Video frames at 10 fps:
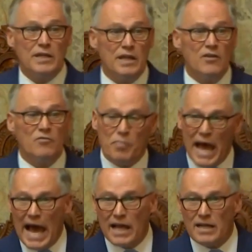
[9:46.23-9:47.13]
can give
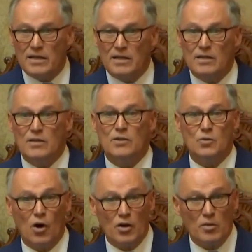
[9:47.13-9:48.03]
back
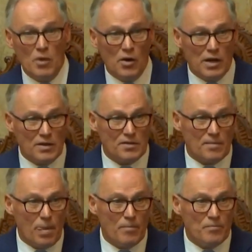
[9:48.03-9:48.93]
to our
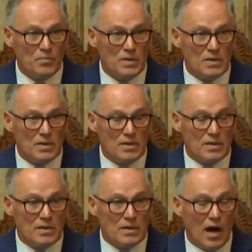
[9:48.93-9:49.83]
communities.
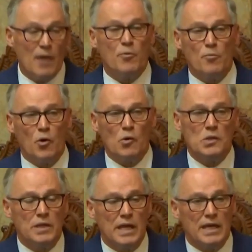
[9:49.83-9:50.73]
I'm
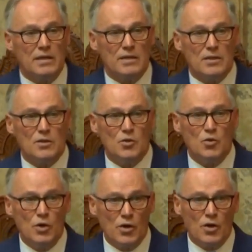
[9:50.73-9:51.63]
proposing a
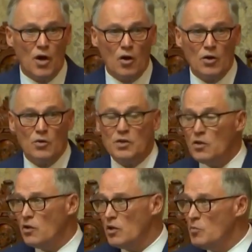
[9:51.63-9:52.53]
$200
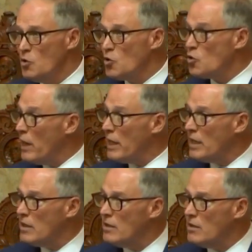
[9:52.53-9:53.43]
utility bill
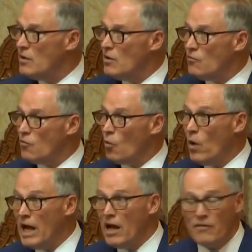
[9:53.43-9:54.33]
credit for
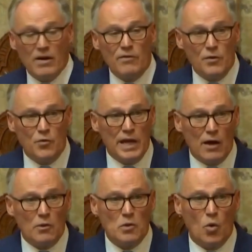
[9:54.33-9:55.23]
one out of every three
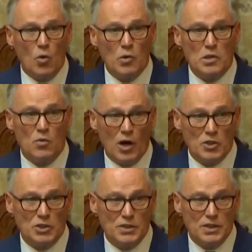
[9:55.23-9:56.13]
households in
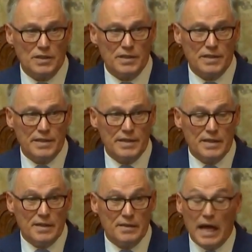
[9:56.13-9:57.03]
Washington.
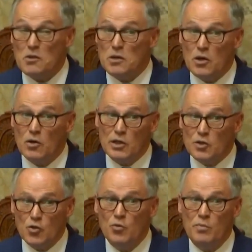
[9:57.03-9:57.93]
That's nearly
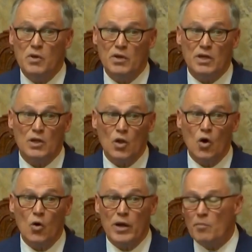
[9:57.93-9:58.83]
2 million low